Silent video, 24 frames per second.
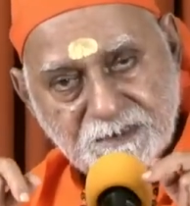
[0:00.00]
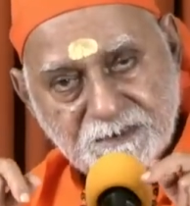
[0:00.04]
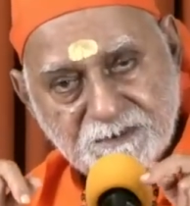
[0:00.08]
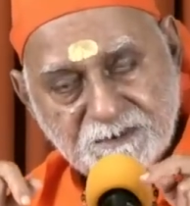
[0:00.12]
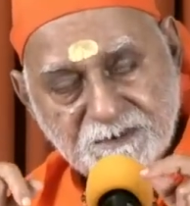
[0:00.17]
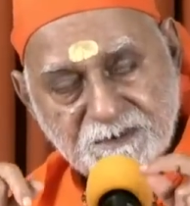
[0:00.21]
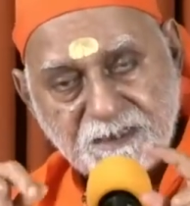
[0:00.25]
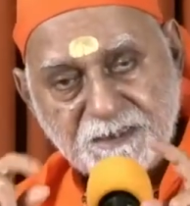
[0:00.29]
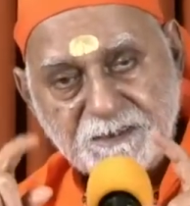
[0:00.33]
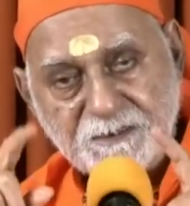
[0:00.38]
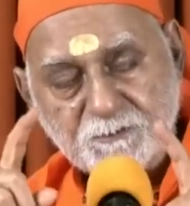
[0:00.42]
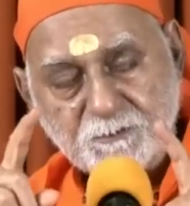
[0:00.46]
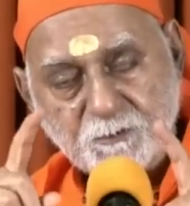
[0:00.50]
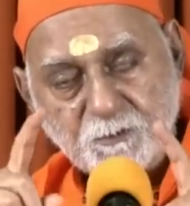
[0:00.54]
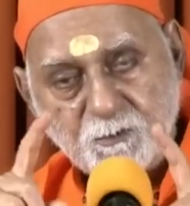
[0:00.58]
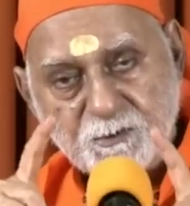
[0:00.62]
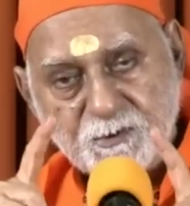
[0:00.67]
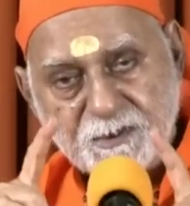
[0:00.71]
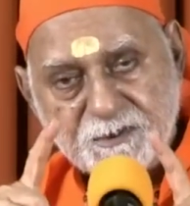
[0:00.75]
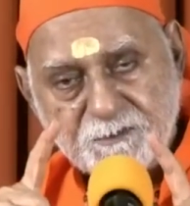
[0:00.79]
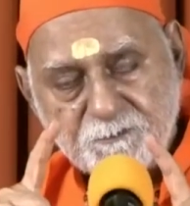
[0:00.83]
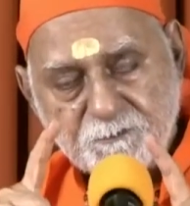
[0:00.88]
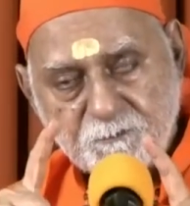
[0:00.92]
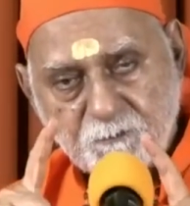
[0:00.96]
There is
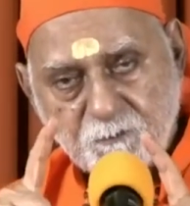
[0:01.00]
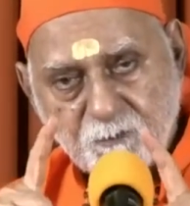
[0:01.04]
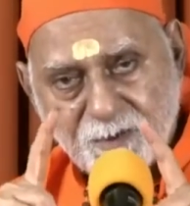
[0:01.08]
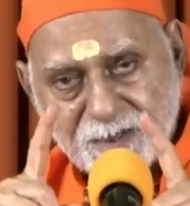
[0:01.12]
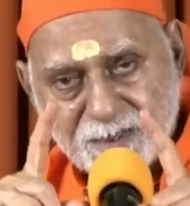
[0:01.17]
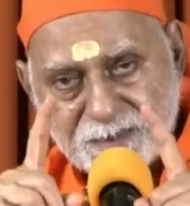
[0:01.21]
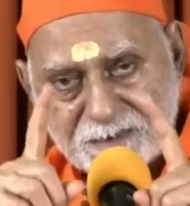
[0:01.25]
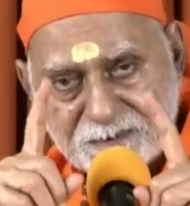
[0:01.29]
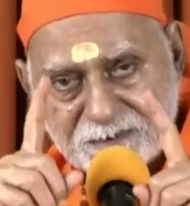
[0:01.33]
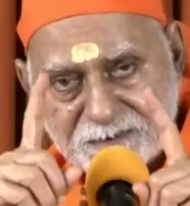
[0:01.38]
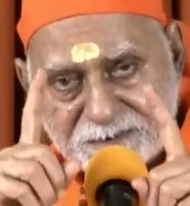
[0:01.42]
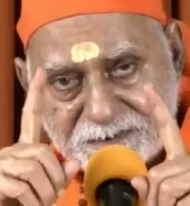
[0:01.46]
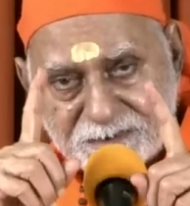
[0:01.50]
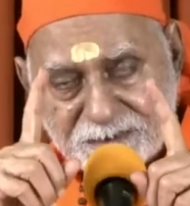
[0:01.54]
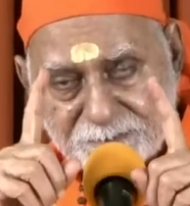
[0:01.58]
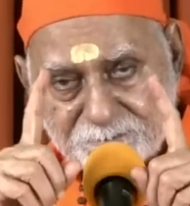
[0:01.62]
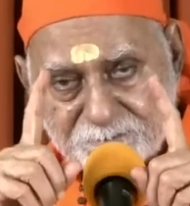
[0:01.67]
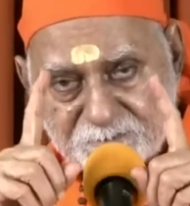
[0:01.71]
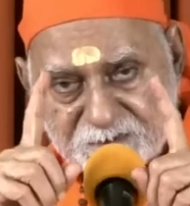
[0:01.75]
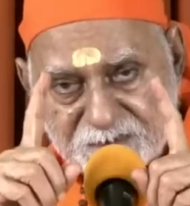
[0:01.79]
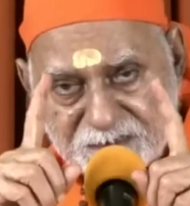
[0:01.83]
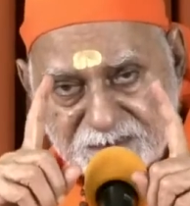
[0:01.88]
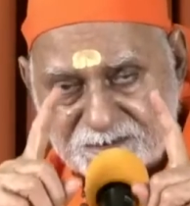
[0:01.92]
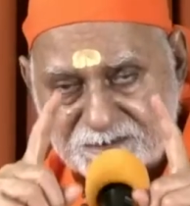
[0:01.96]
only one
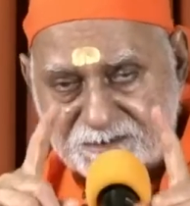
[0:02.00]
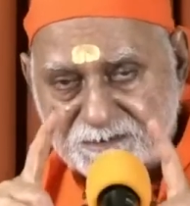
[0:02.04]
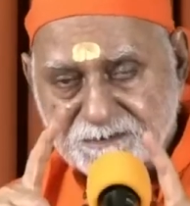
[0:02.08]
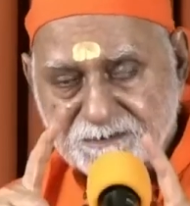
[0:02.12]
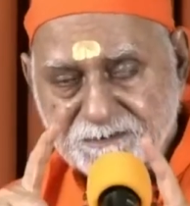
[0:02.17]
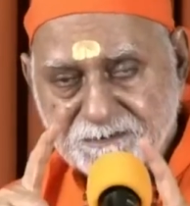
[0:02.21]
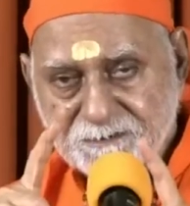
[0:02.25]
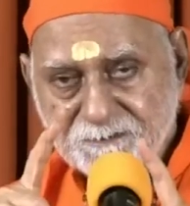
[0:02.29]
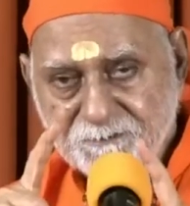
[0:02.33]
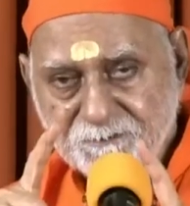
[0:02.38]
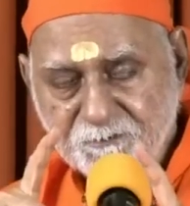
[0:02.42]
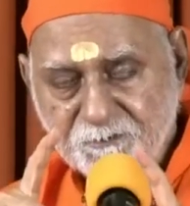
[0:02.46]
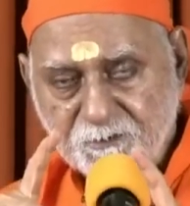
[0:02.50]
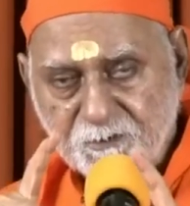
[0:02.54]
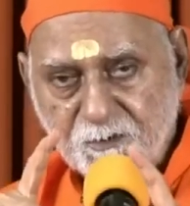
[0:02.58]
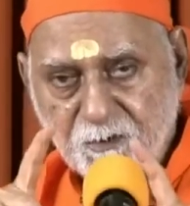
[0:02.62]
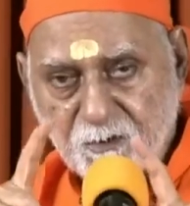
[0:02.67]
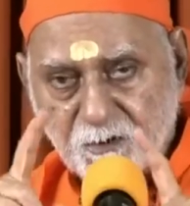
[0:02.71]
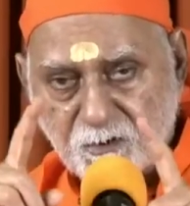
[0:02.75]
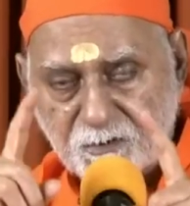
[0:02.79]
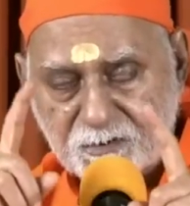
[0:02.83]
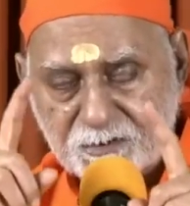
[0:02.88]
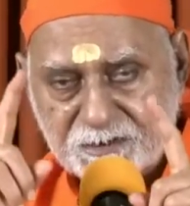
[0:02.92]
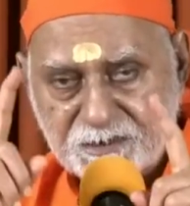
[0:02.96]
subject for
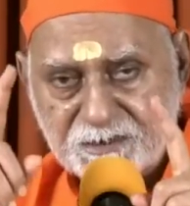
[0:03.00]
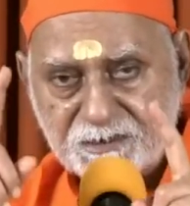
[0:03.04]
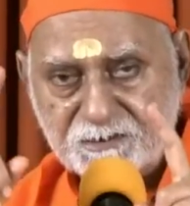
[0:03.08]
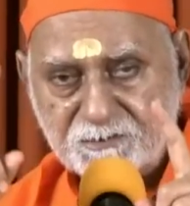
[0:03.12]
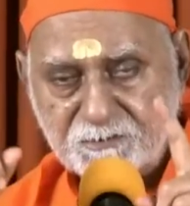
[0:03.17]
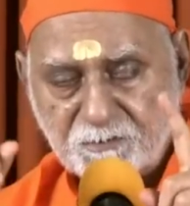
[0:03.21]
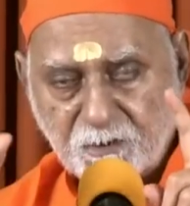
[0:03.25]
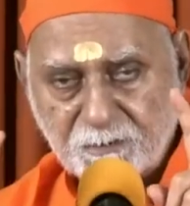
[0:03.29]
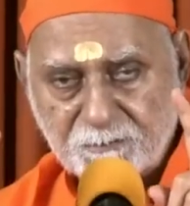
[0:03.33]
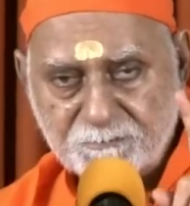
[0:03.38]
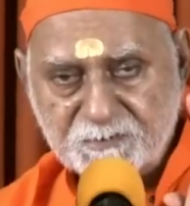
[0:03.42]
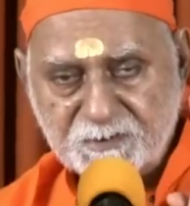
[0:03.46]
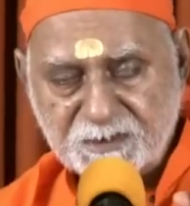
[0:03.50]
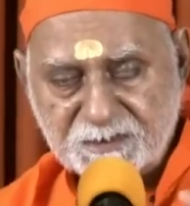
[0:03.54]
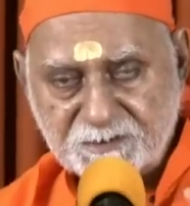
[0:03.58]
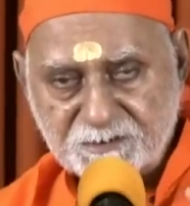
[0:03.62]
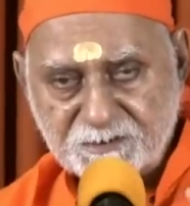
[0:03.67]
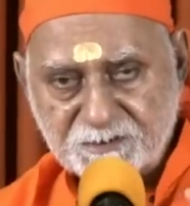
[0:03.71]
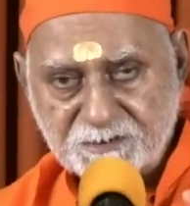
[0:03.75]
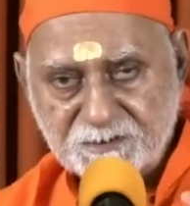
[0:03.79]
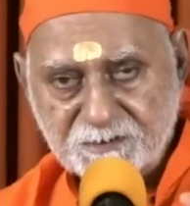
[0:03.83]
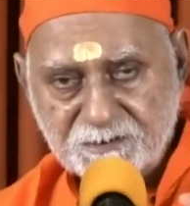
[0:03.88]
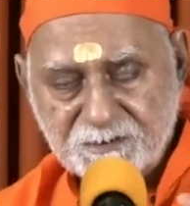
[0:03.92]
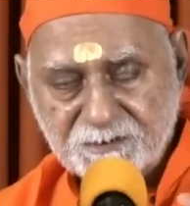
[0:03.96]
all these
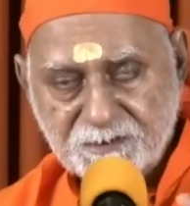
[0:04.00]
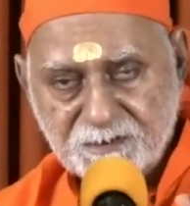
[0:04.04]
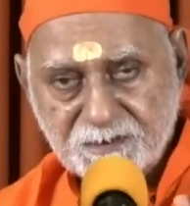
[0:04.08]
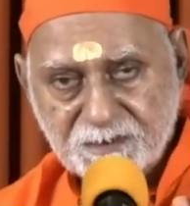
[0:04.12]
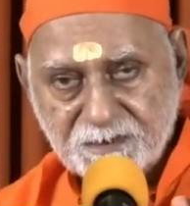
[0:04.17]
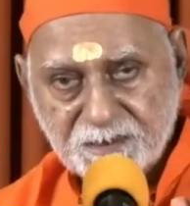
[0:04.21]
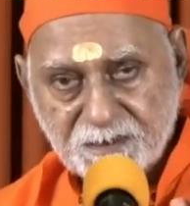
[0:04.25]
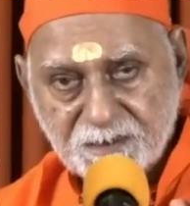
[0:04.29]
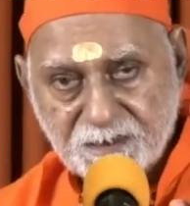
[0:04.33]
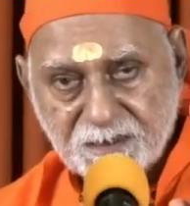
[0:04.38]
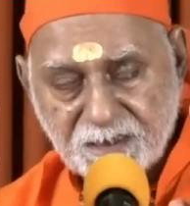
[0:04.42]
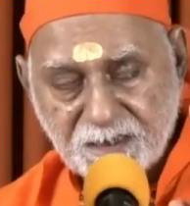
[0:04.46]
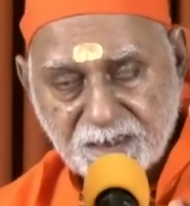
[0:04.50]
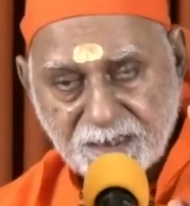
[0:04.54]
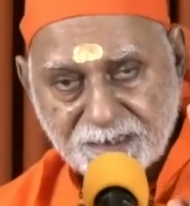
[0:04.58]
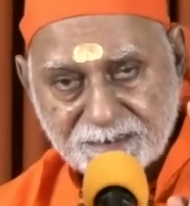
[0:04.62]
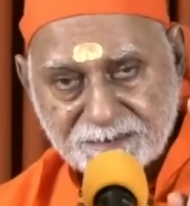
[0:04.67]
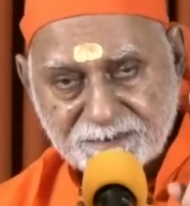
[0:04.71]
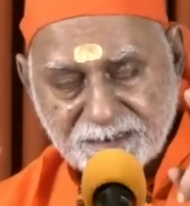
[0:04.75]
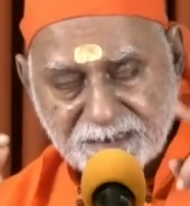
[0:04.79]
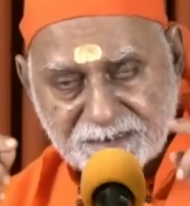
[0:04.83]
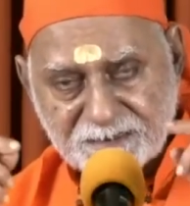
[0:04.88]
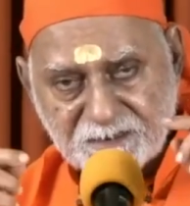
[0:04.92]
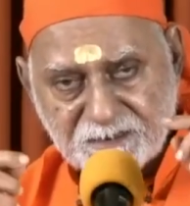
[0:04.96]
objects,
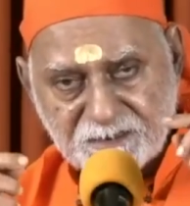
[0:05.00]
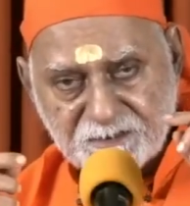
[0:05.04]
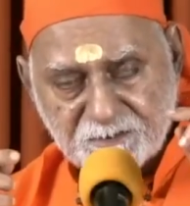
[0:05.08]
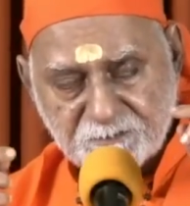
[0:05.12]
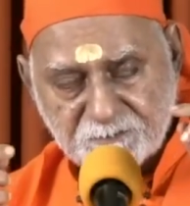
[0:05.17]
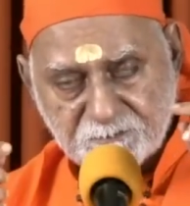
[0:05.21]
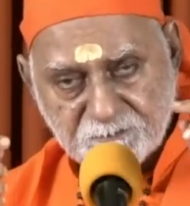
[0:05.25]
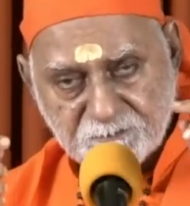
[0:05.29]
and that is